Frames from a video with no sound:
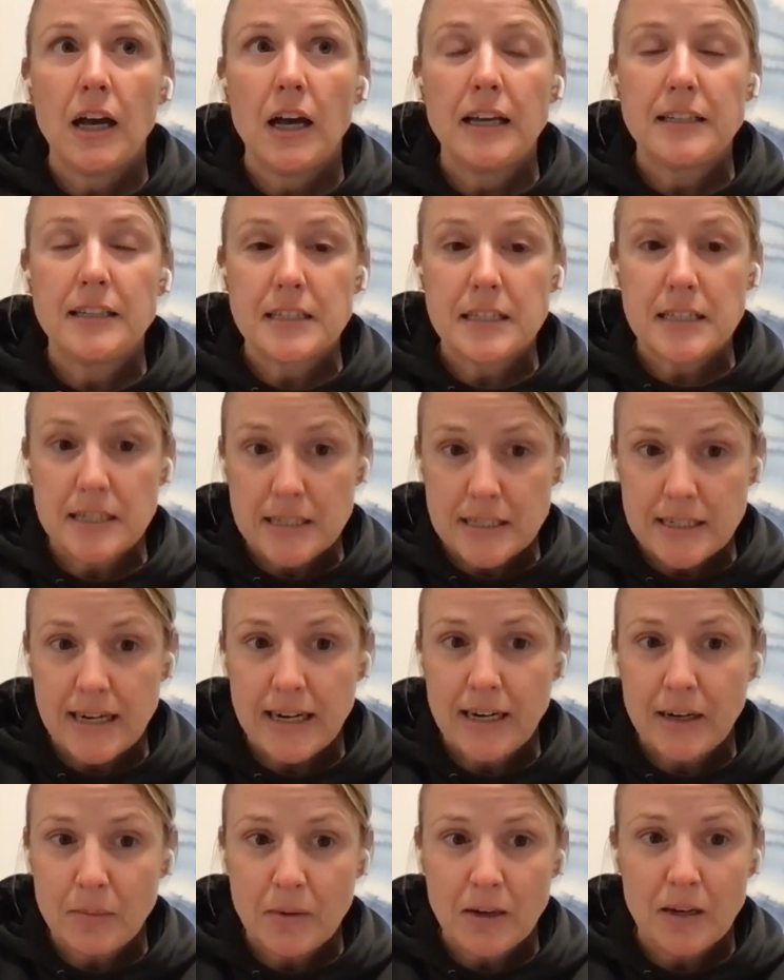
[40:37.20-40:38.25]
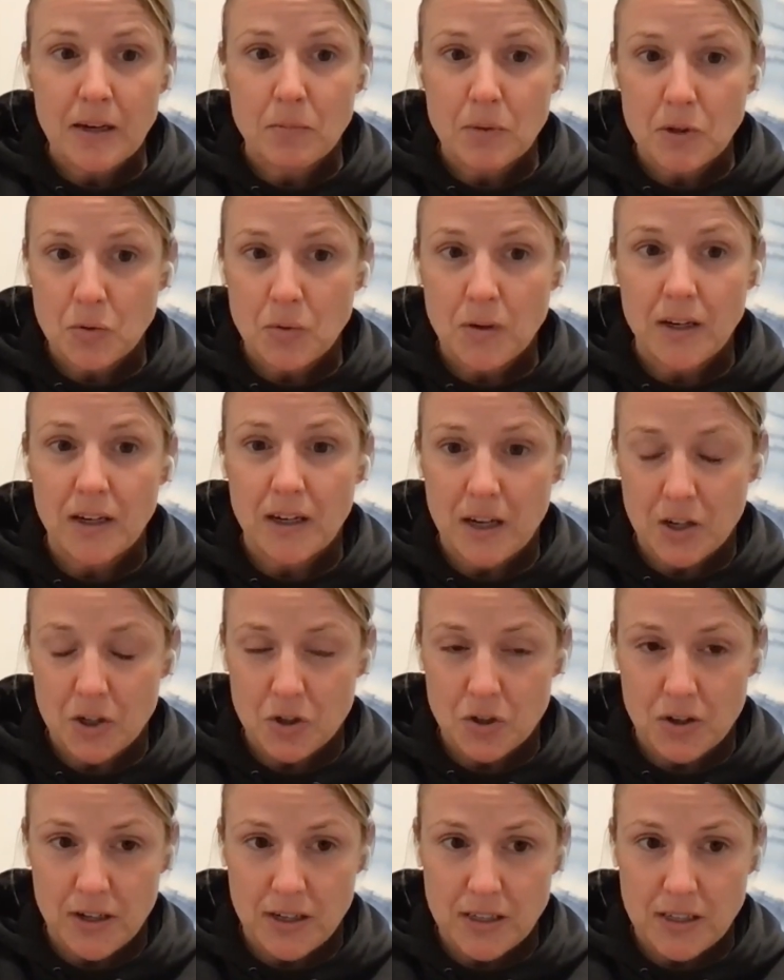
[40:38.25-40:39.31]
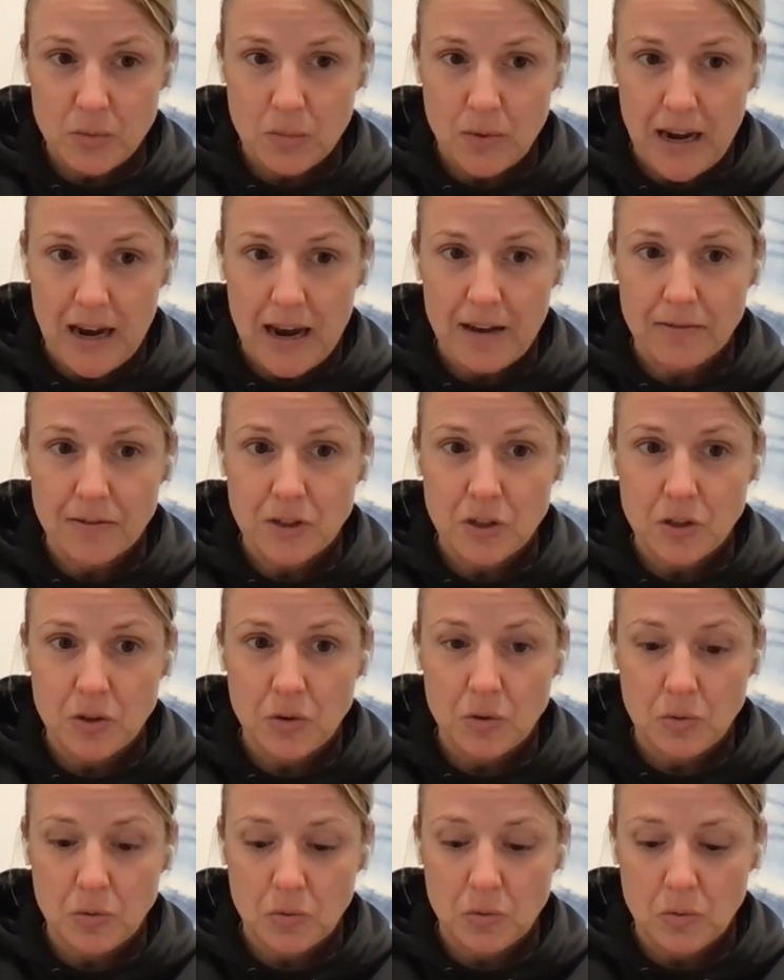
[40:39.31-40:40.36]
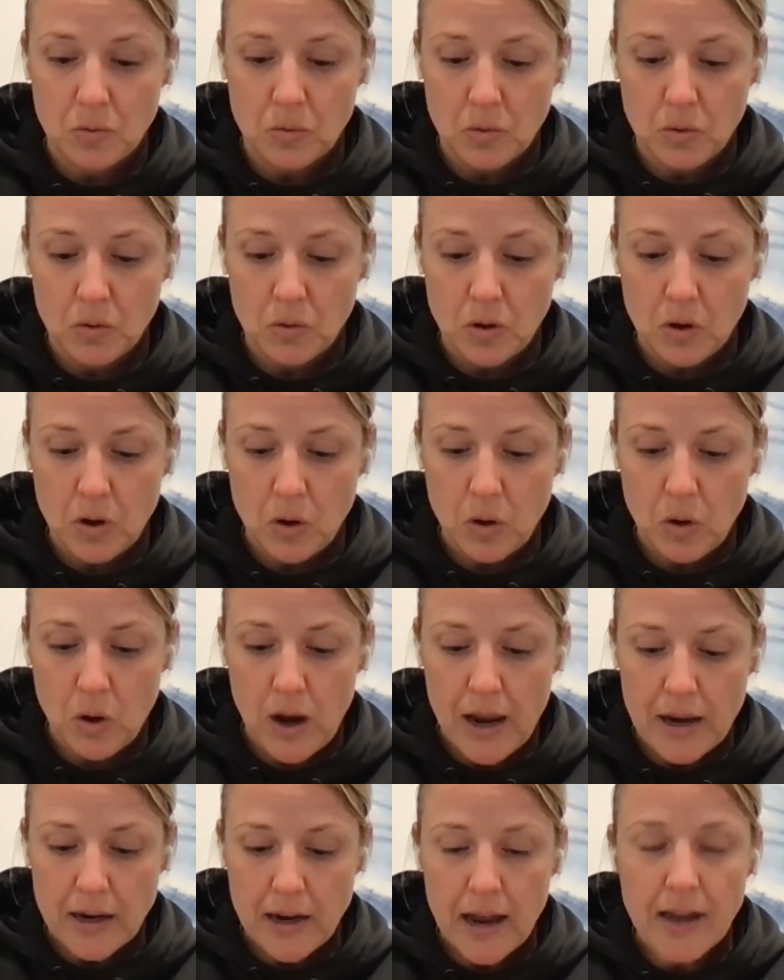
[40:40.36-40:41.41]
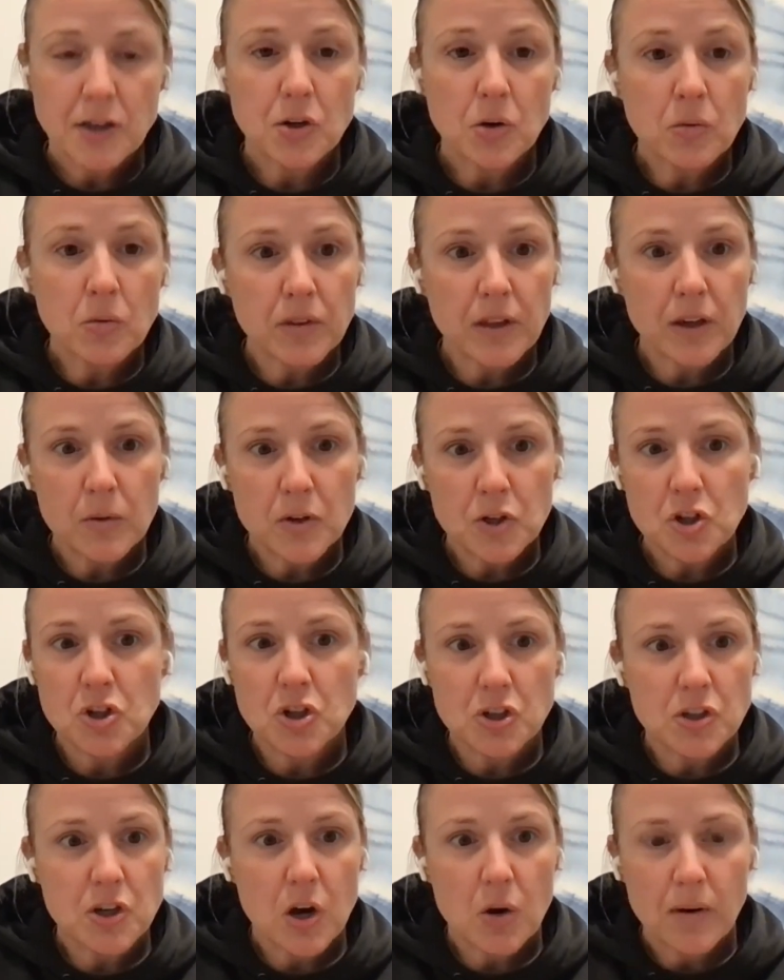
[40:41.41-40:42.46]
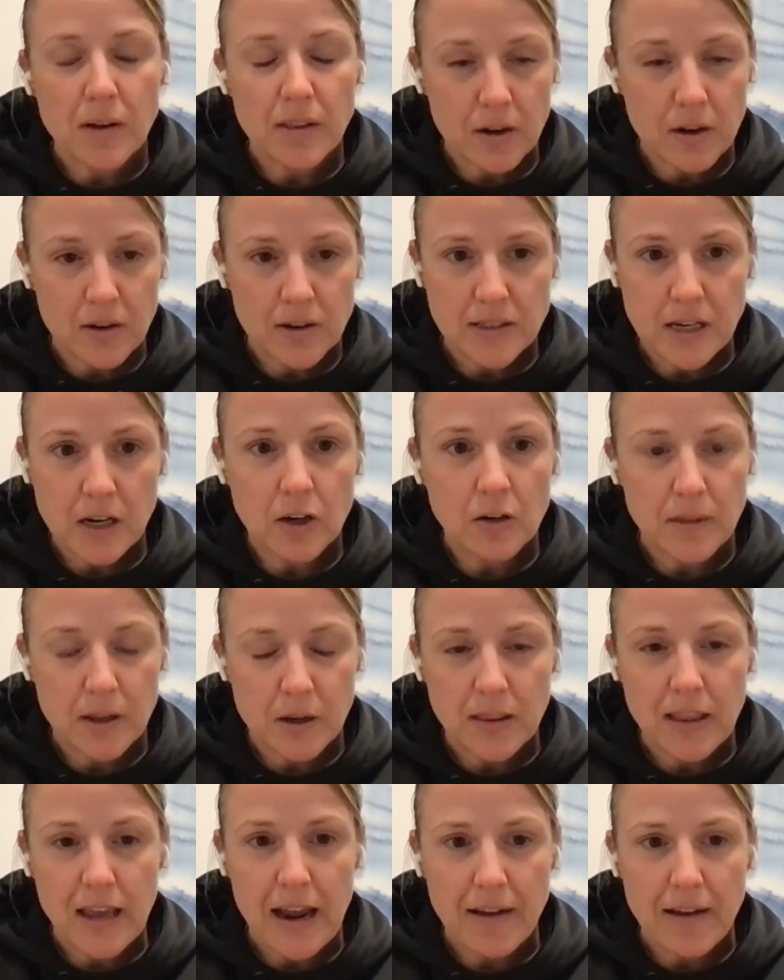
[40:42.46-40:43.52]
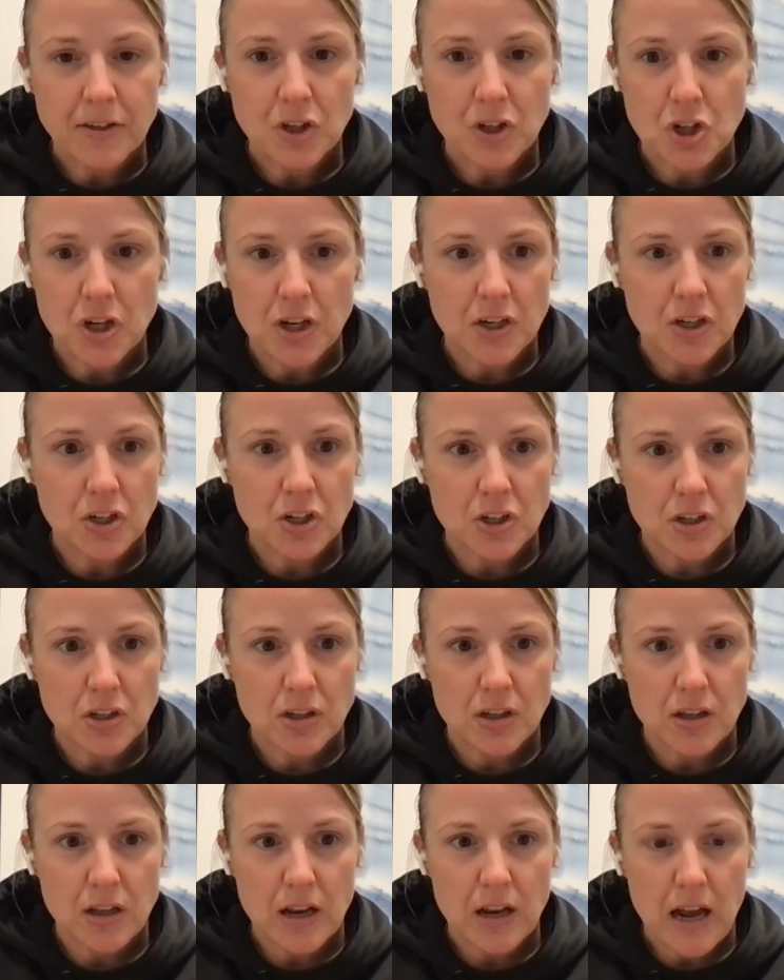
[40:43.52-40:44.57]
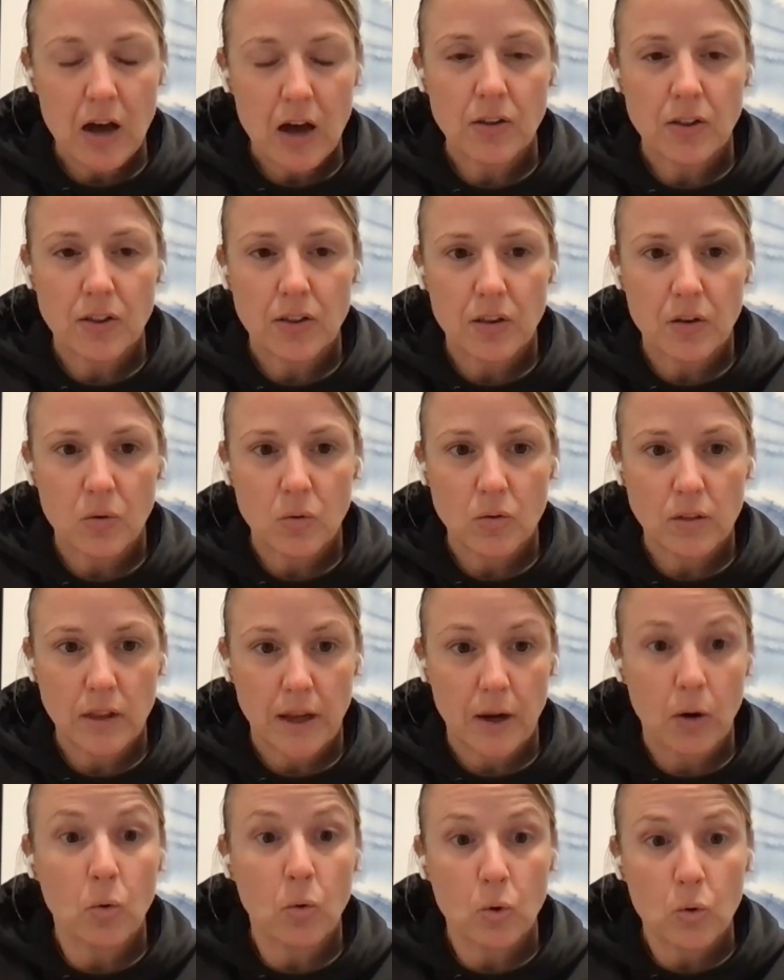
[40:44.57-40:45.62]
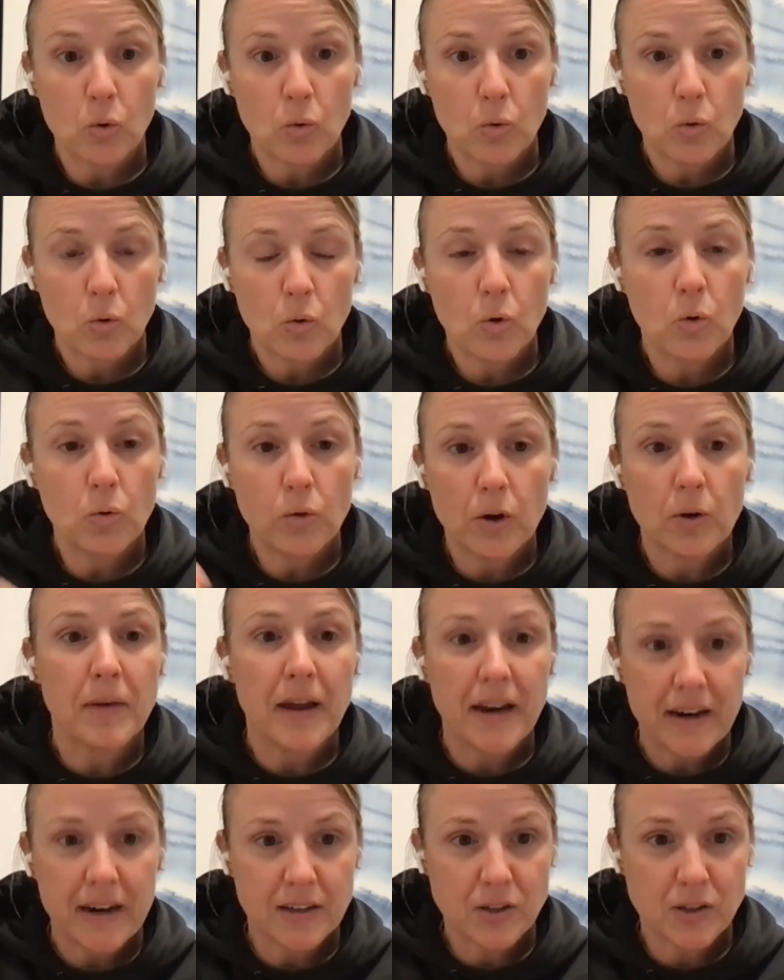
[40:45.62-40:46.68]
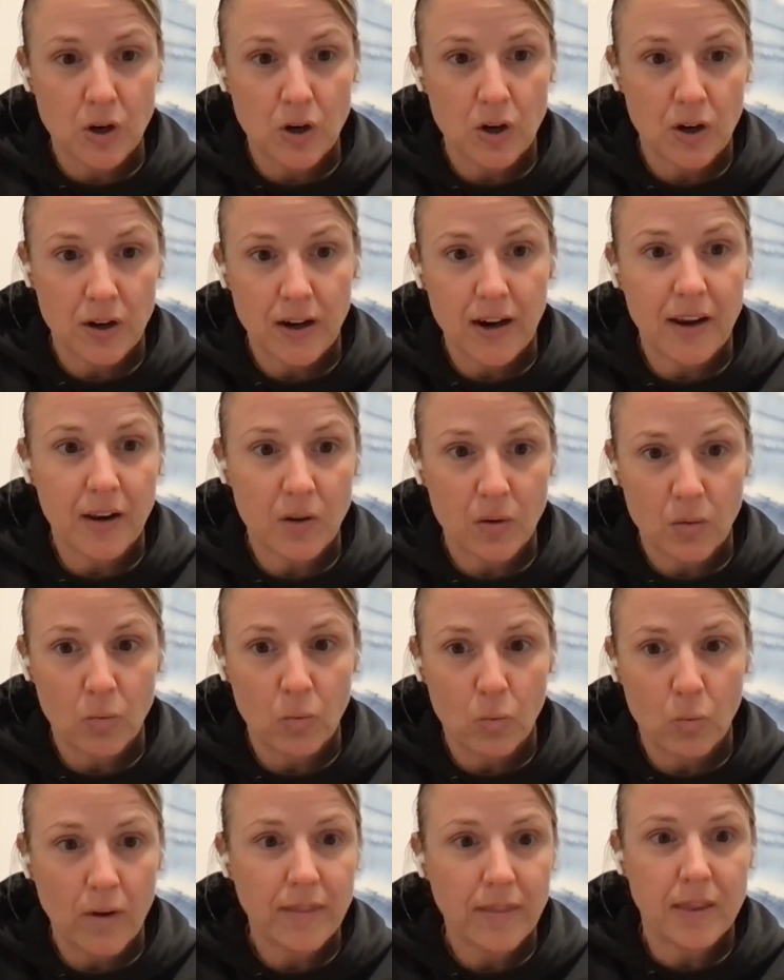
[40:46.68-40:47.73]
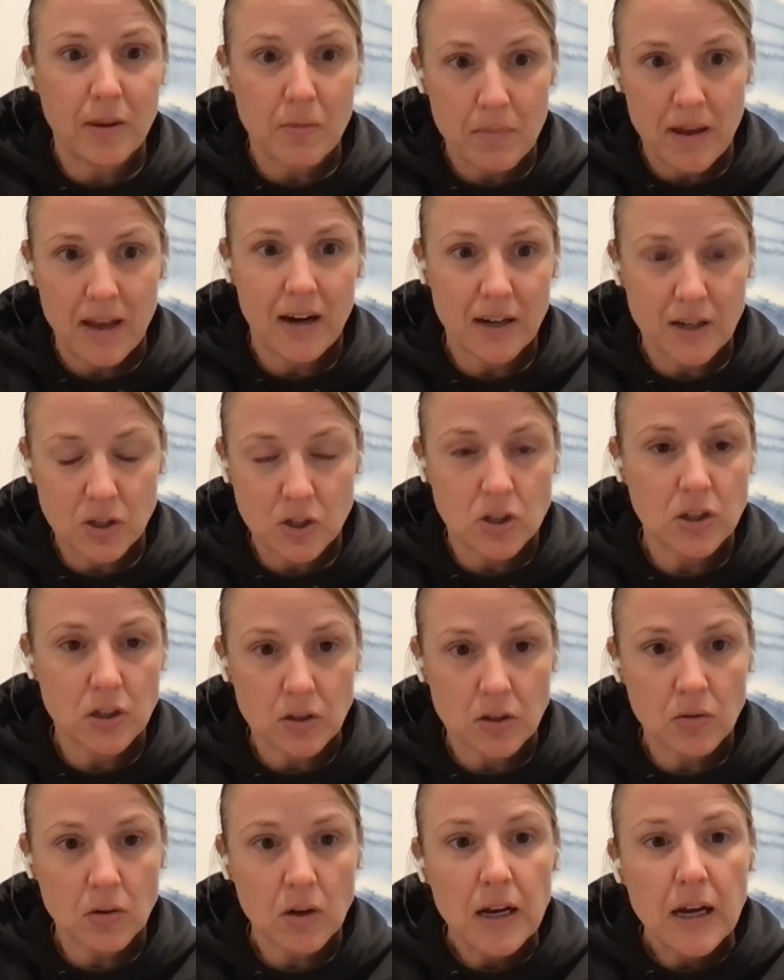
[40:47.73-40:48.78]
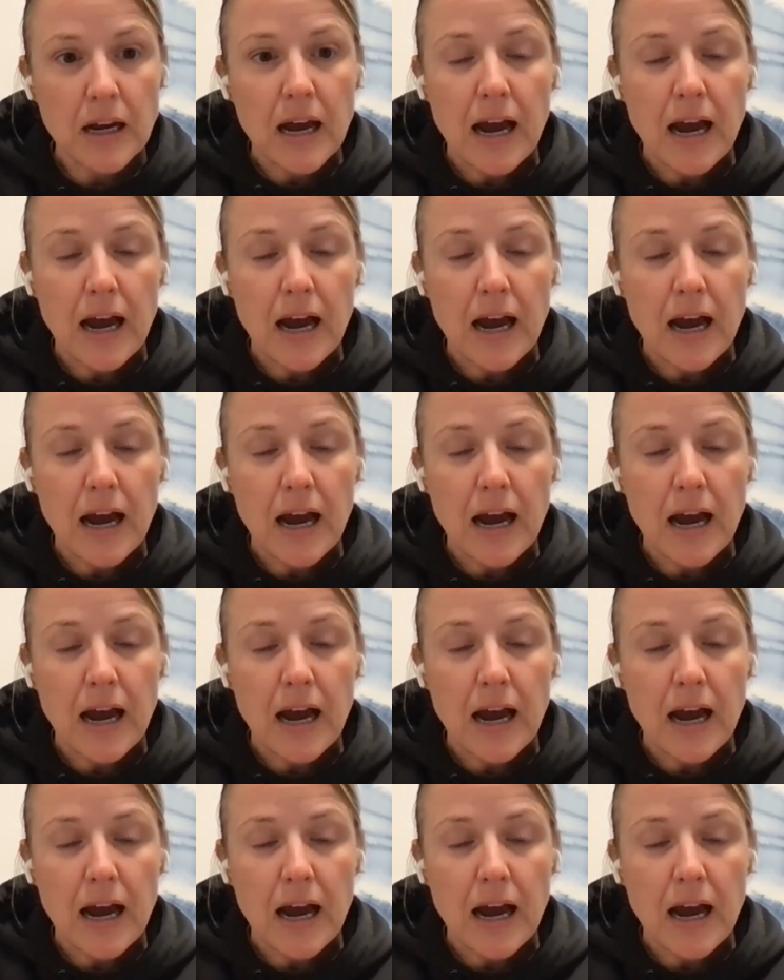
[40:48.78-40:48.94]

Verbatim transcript: it's the same in between countries, and we have to, I don't think we should just go in there and tell them that they have to change how, like, who their medics are and what the medics do.